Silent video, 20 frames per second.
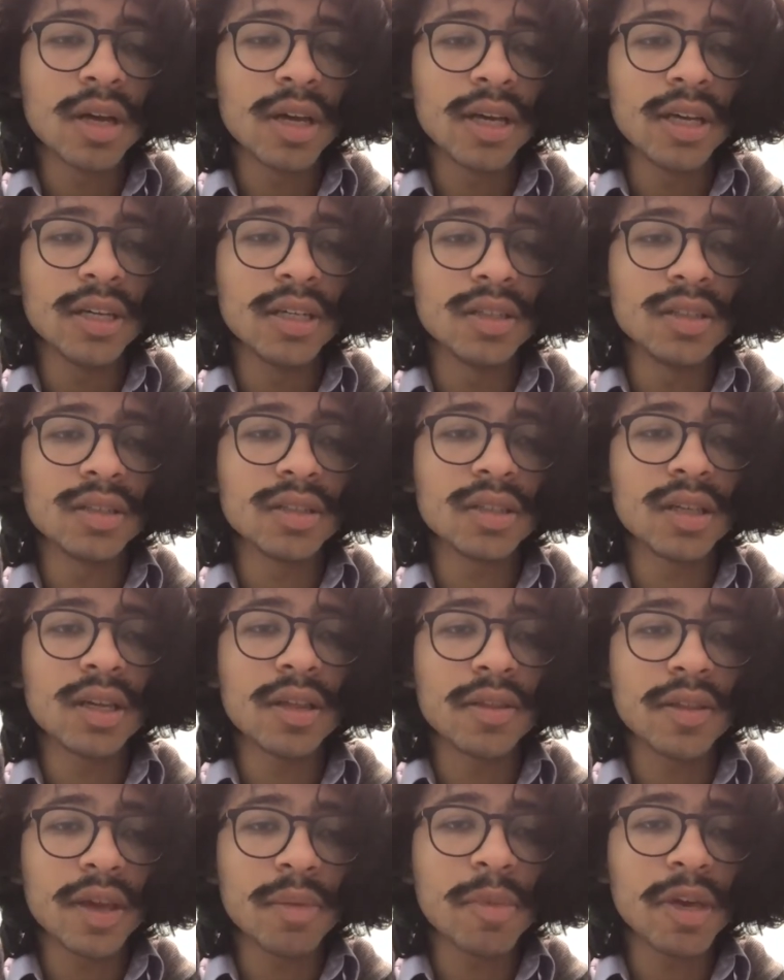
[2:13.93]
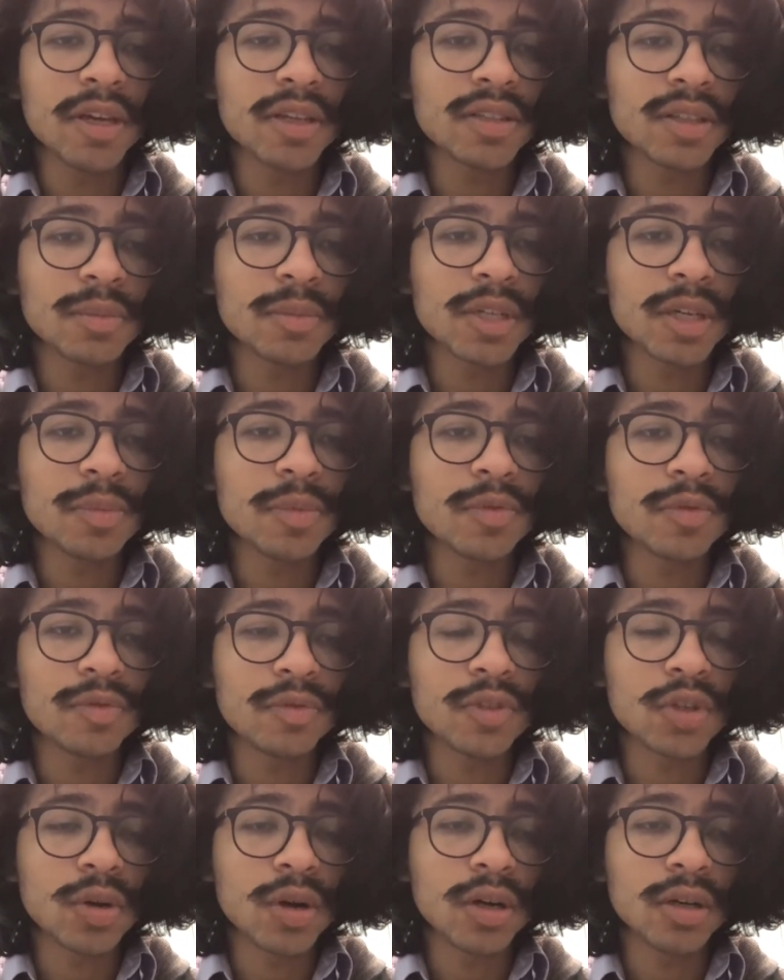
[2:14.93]
is they make some type of
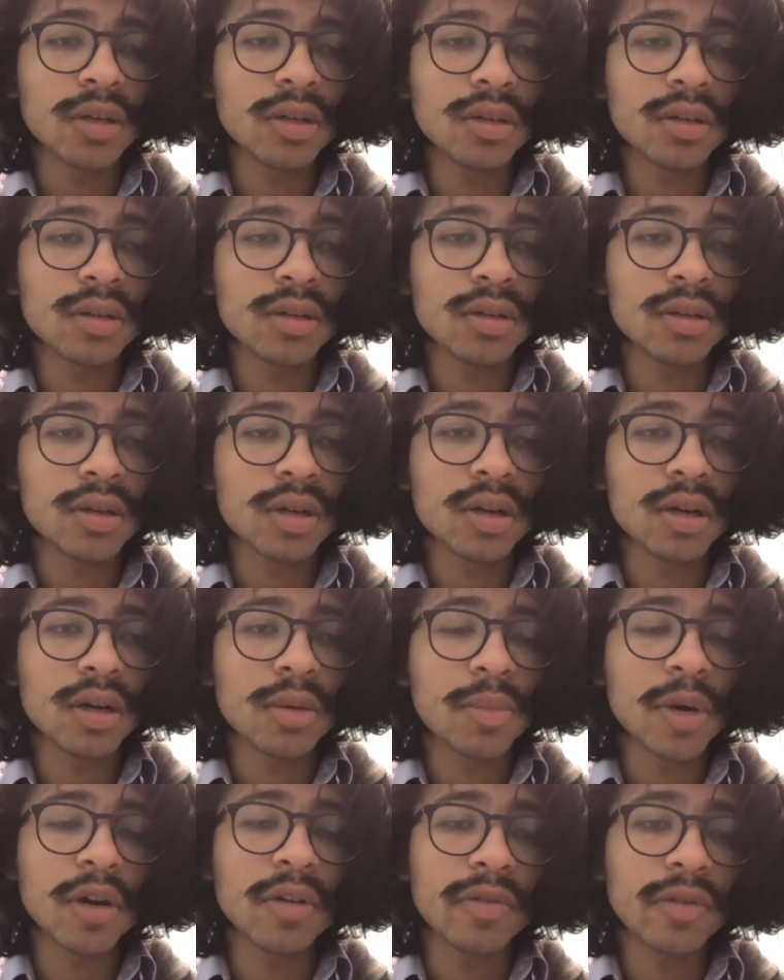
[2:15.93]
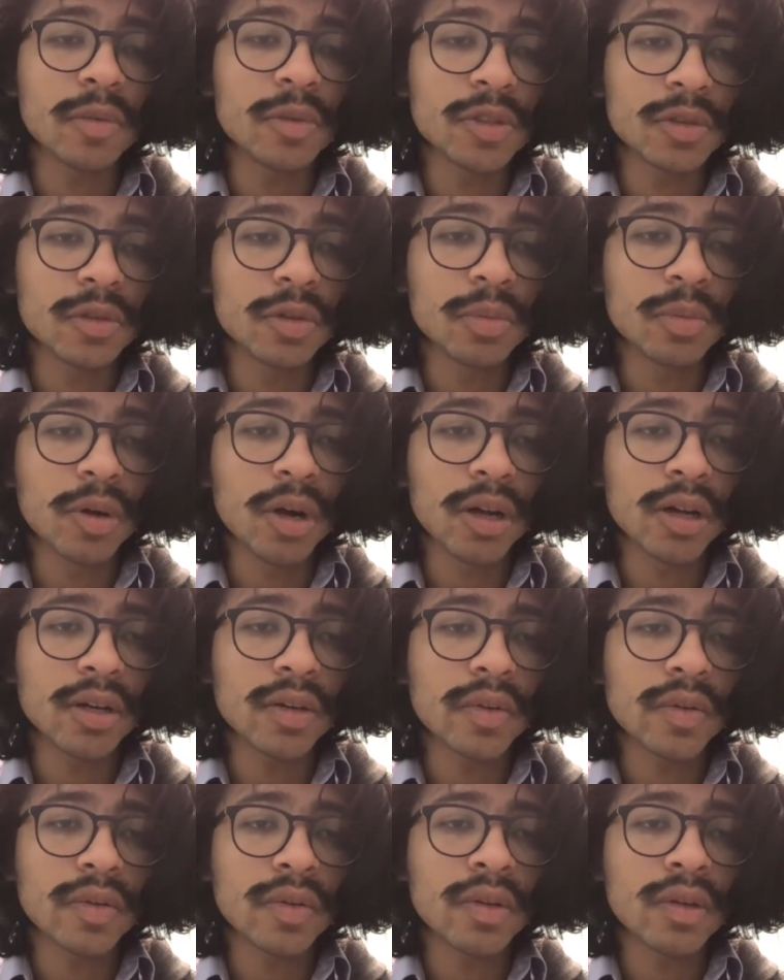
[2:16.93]
drug, biopharmaceutical
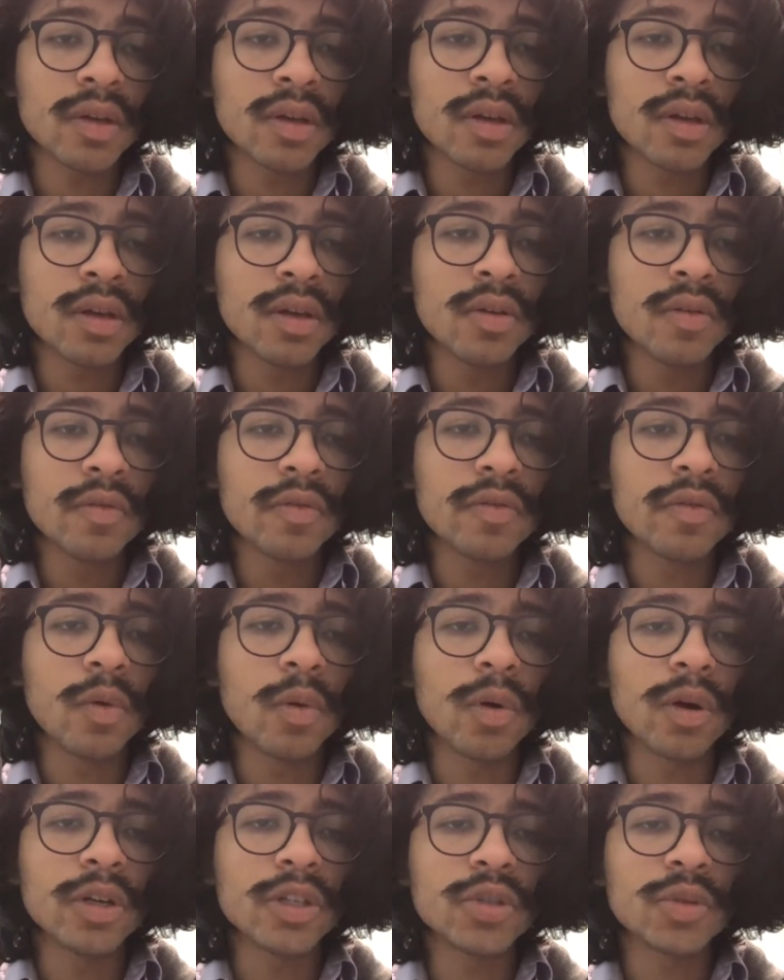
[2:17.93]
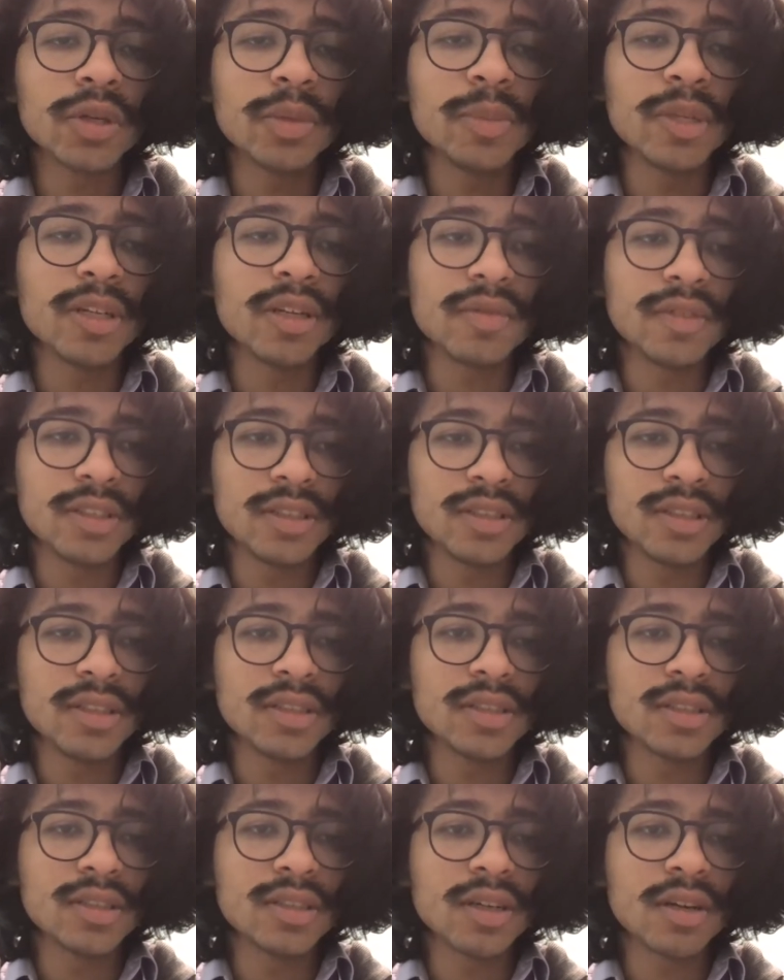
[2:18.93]
product for treatment of
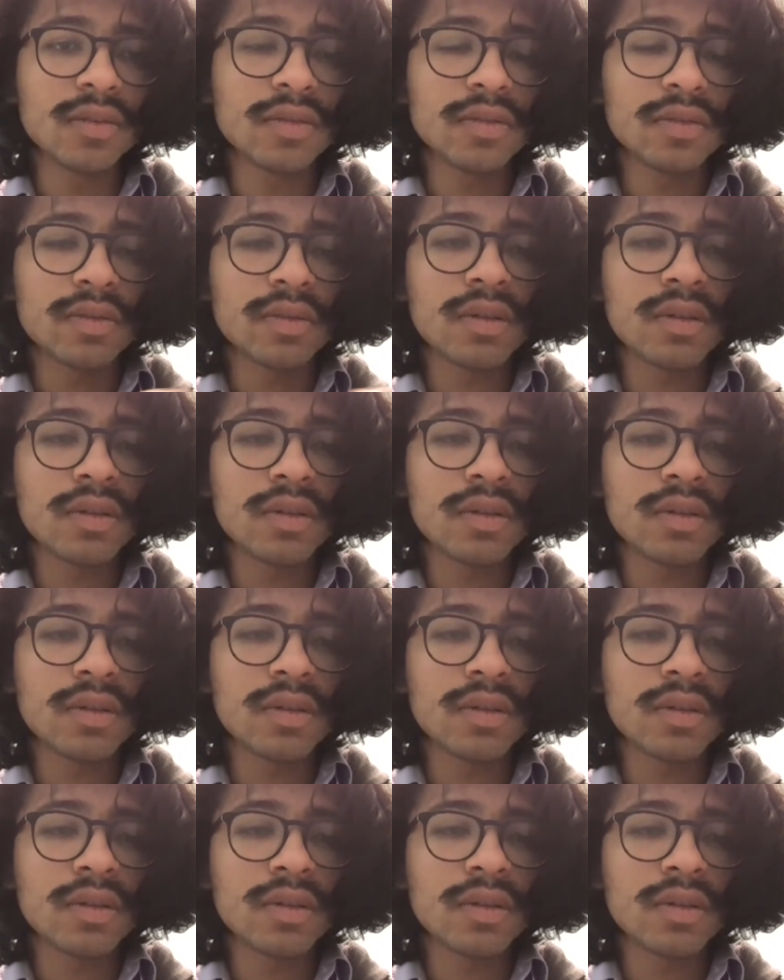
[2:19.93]
disease itself.